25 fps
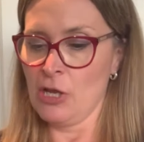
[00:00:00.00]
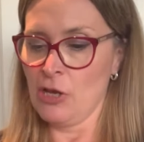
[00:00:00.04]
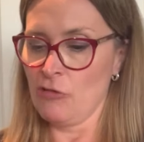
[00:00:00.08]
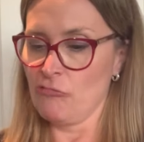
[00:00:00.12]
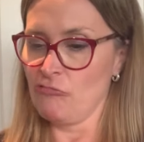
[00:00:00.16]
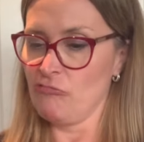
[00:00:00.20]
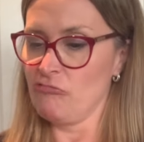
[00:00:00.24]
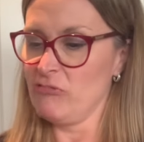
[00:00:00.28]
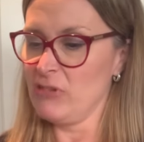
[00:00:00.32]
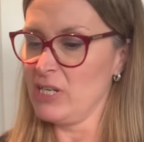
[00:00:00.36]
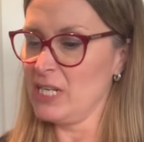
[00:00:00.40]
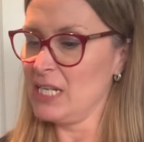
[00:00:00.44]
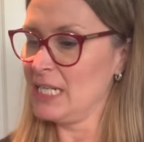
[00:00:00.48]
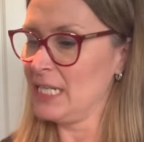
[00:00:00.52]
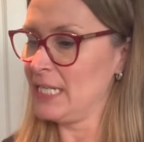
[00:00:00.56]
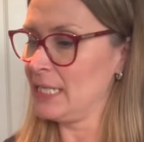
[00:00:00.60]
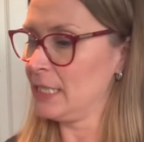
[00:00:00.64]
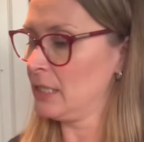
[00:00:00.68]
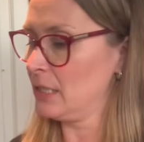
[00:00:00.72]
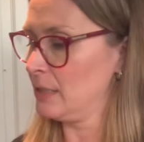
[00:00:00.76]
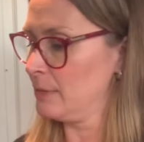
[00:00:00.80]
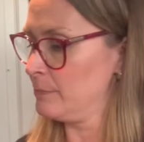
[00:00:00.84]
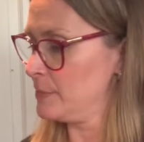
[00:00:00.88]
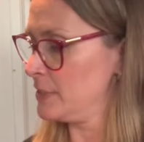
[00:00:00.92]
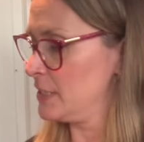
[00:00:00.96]
really
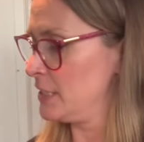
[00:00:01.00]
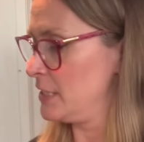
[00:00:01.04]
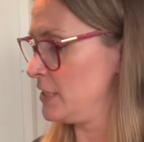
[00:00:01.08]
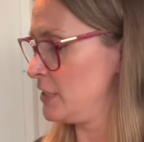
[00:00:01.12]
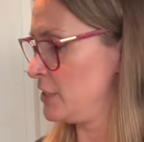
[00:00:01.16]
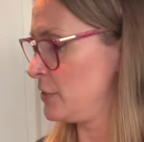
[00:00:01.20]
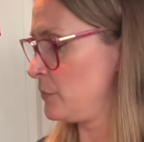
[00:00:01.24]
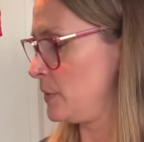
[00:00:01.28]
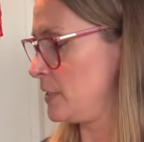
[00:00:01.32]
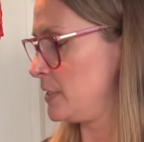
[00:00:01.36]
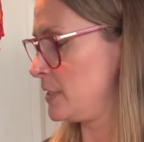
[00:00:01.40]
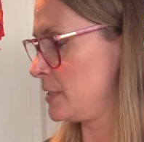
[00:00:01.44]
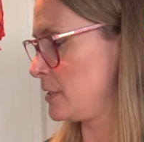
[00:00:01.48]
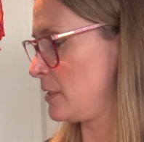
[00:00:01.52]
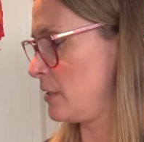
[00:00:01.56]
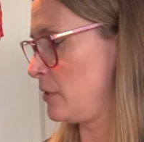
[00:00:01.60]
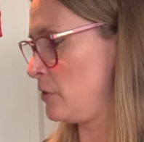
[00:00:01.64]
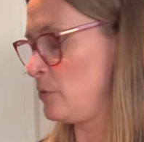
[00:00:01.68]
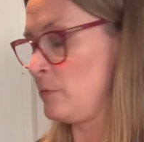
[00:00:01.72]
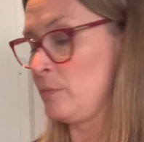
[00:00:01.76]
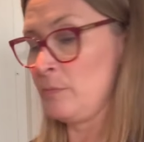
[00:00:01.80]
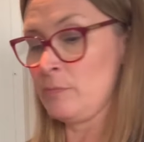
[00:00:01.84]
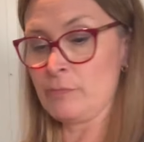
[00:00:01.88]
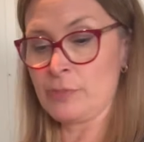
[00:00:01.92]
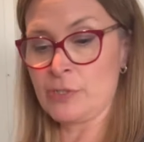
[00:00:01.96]
comes into its
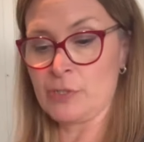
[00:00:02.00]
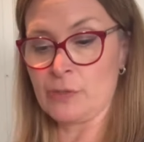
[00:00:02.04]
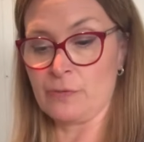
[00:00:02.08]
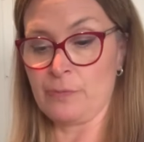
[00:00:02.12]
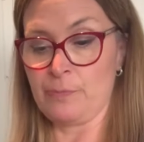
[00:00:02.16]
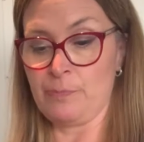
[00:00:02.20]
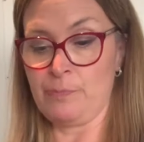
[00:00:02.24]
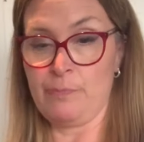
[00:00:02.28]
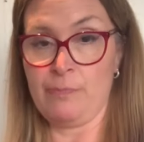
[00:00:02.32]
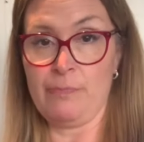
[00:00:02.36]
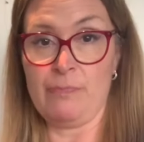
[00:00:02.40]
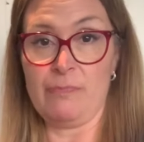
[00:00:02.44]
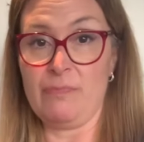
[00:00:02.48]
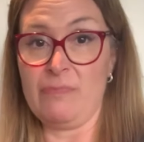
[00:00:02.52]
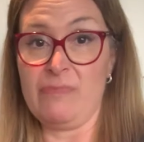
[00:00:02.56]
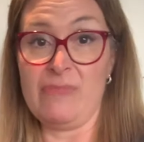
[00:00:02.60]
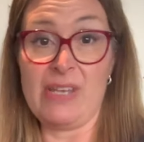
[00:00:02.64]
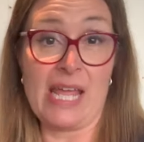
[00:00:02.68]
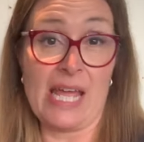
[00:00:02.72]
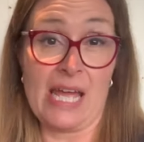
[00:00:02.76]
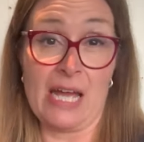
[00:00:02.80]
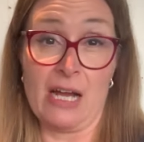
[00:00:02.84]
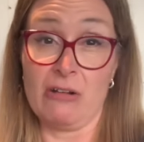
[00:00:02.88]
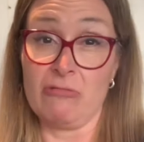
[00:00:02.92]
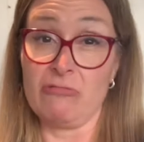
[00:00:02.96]
own sort of
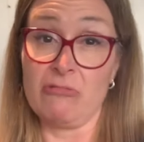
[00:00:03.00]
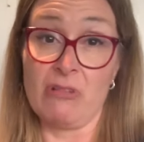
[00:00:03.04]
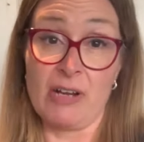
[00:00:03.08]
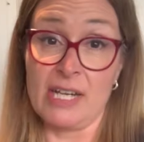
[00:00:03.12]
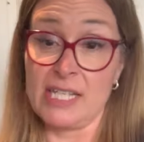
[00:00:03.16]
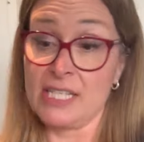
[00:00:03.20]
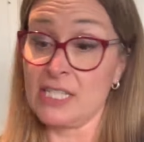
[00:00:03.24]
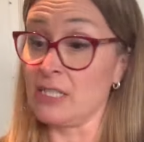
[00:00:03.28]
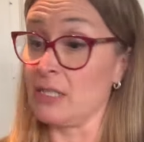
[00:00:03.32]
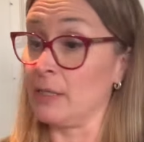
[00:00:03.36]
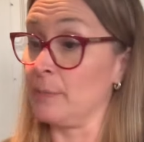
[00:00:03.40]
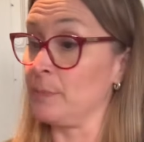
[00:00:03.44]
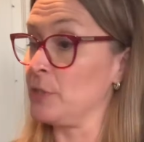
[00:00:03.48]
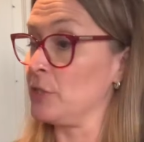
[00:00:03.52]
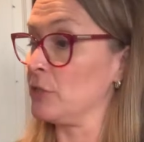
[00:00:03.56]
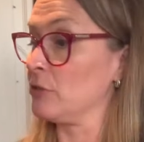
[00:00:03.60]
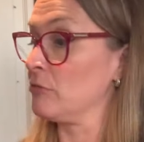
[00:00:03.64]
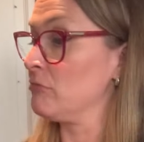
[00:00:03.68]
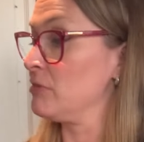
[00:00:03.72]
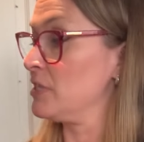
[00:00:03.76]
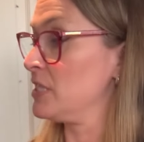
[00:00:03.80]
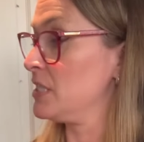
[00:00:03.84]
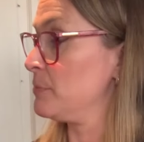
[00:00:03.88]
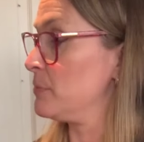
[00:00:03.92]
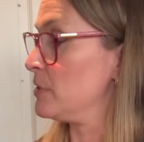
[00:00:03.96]
now right up to
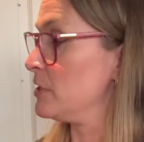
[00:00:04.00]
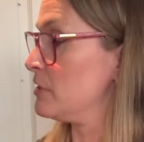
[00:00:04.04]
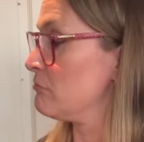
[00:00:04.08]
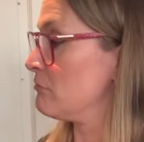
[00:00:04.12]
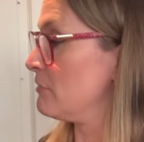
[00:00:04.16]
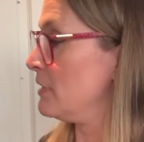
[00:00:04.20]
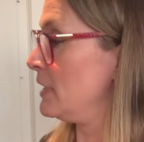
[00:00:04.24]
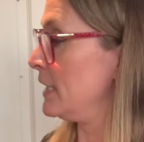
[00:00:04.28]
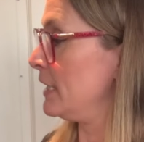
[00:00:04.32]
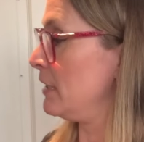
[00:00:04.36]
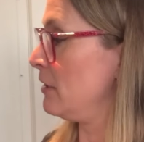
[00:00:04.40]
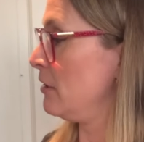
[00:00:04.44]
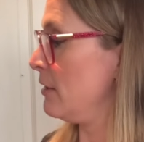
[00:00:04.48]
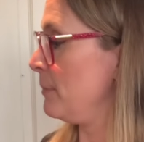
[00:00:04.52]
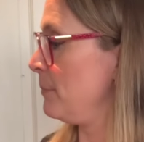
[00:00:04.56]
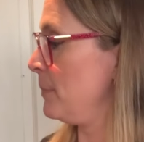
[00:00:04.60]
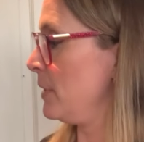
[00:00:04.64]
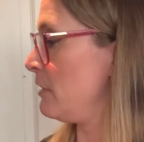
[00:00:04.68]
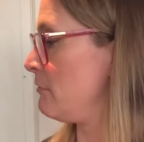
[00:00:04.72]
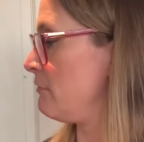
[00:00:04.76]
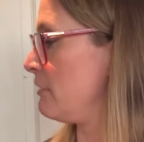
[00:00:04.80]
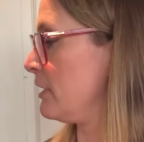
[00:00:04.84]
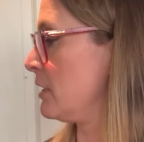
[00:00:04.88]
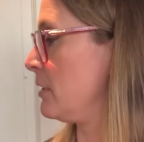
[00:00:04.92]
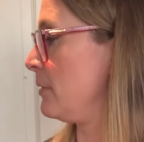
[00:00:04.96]
Christmas, really,
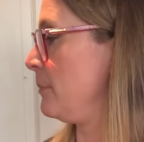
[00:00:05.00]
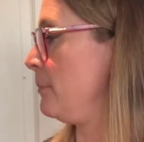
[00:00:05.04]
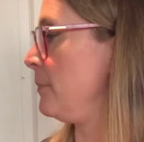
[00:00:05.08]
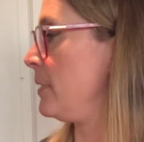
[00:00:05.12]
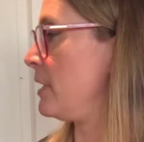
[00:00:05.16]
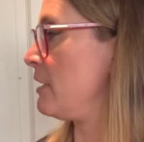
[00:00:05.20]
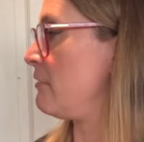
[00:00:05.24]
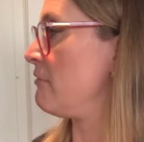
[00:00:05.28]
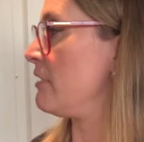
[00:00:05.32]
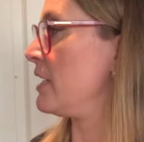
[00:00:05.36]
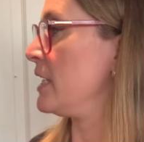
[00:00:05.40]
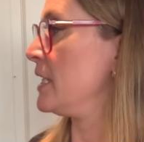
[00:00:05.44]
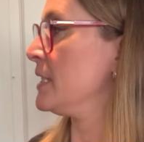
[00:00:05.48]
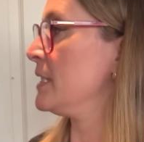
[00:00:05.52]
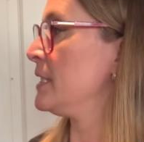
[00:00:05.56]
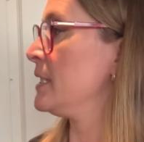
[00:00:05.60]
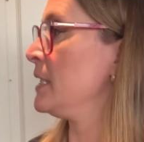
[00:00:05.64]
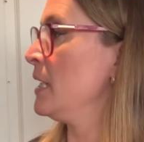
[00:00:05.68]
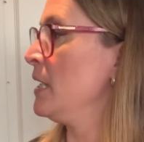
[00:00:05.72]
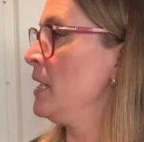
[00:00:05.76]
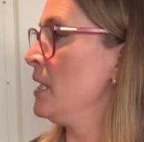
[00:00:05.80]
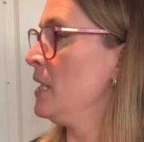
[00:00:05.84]
Hypericum berries.